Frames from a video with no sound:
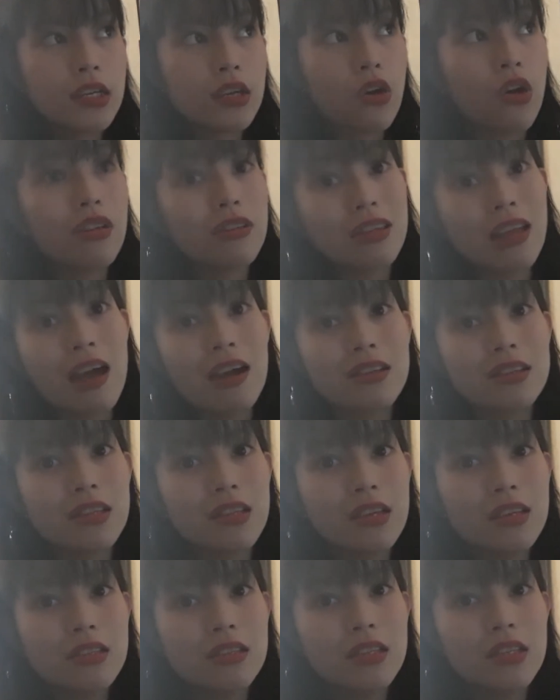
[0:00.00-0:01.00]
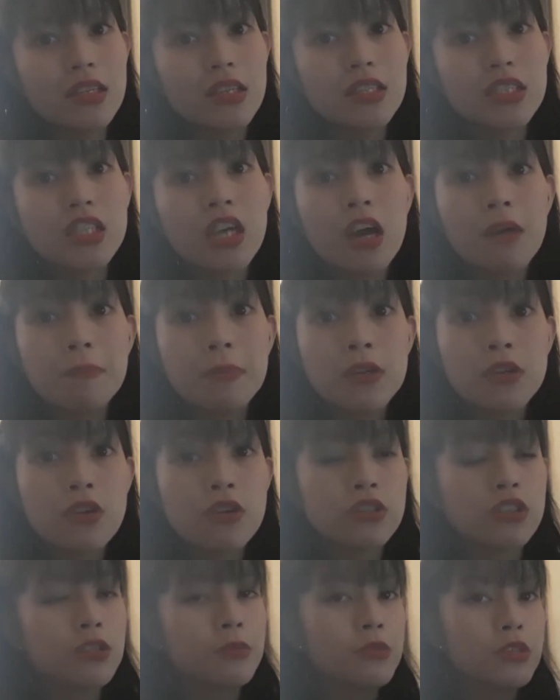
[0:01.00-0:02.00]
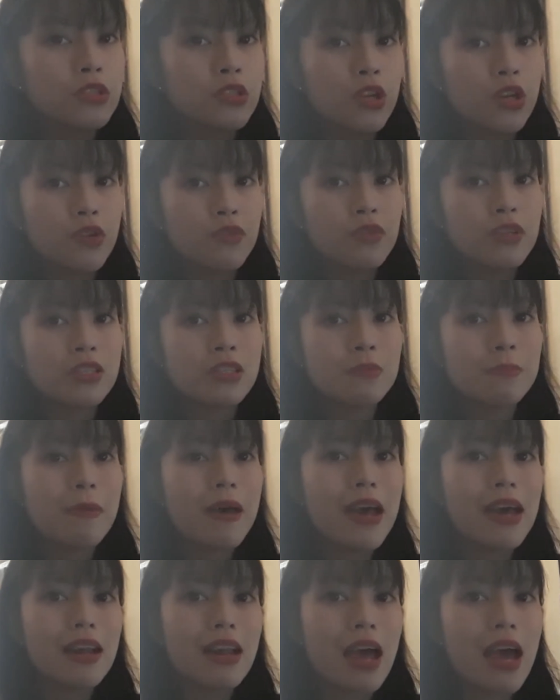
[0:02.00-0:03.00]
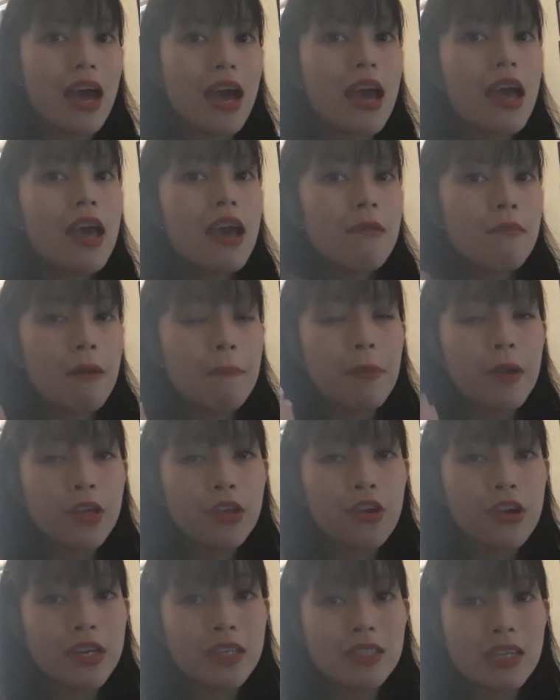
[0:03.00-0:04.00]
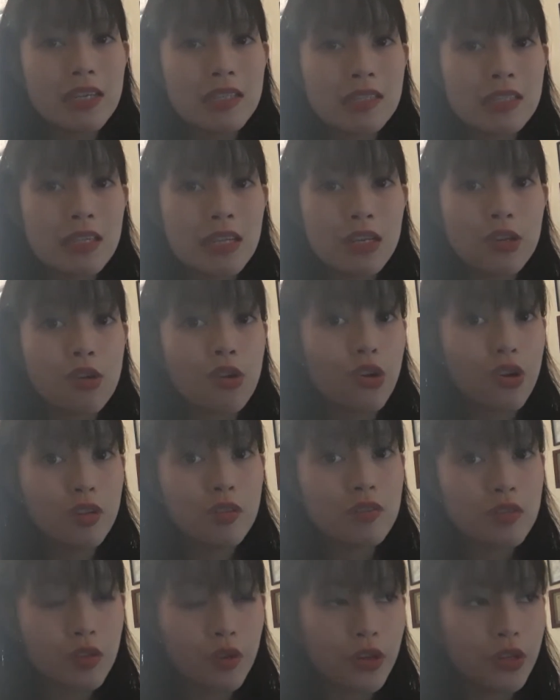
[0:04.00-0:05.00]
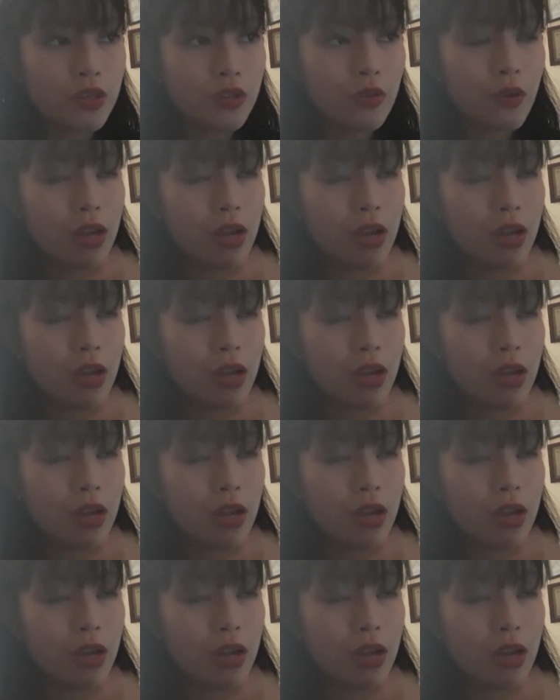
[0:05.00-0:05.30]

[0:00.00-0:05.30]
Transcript: contacted the Shopee customer service para ma-prioritize nila yung concern ko